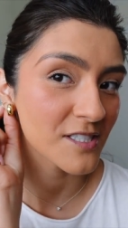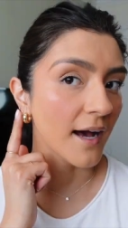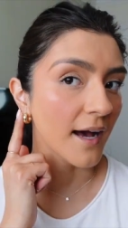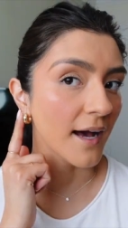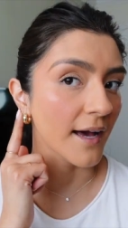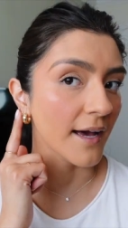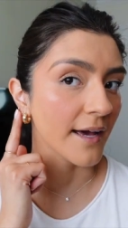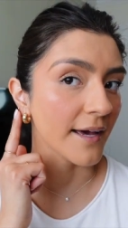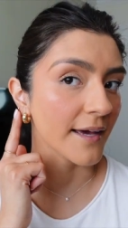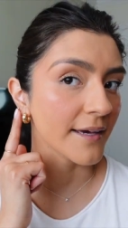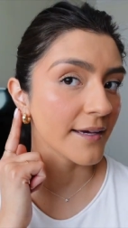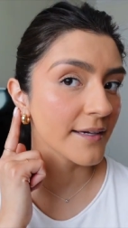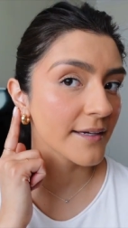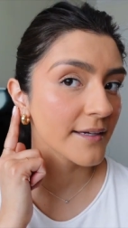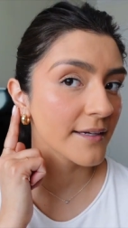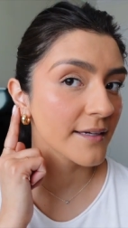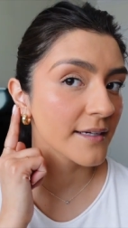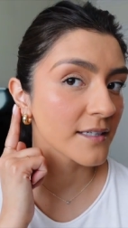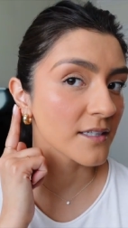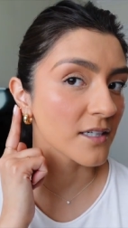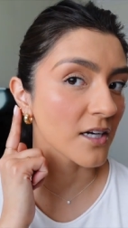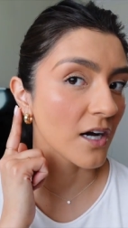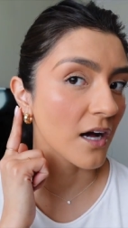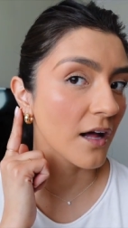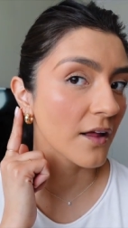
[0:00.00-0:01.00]
I
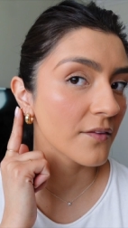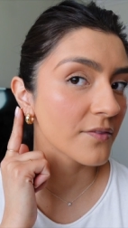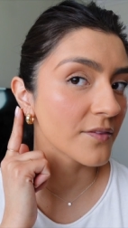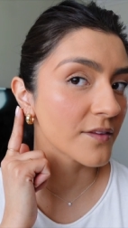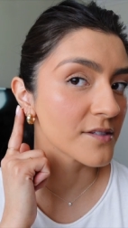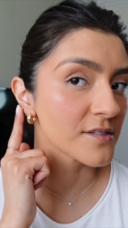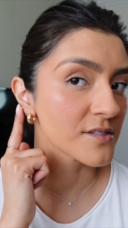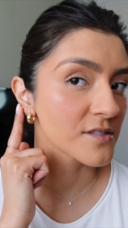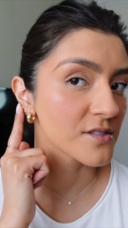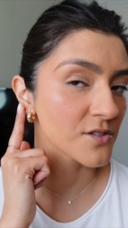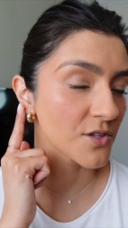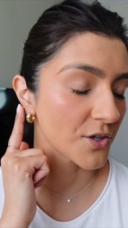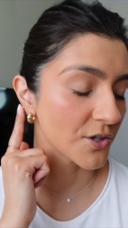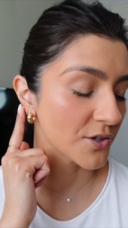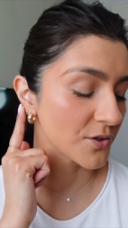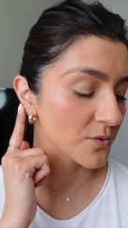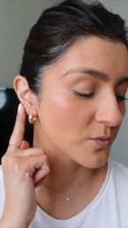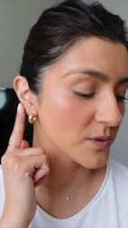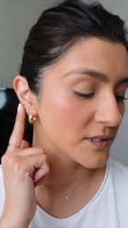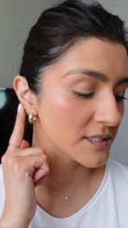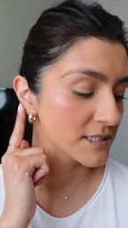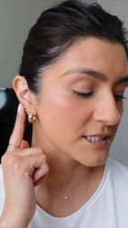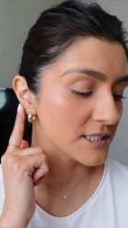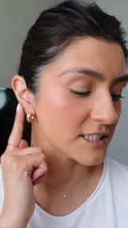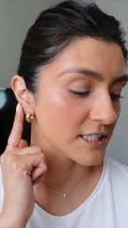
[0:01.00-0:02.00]
got this third
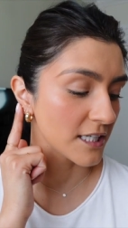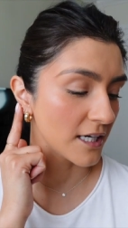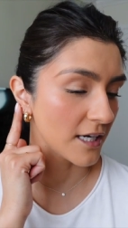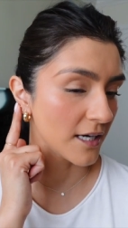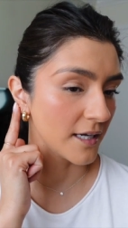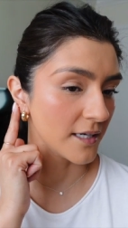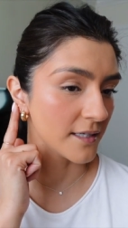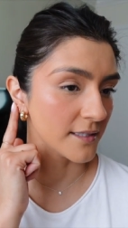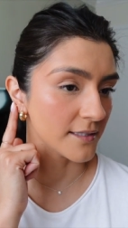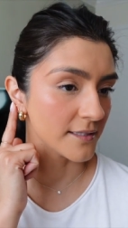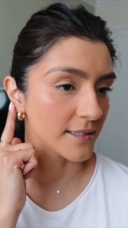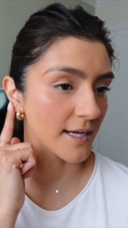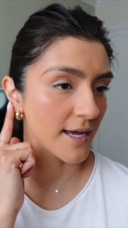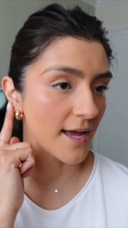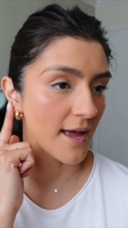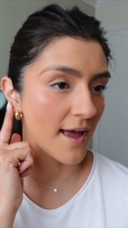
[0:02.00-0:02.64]
one done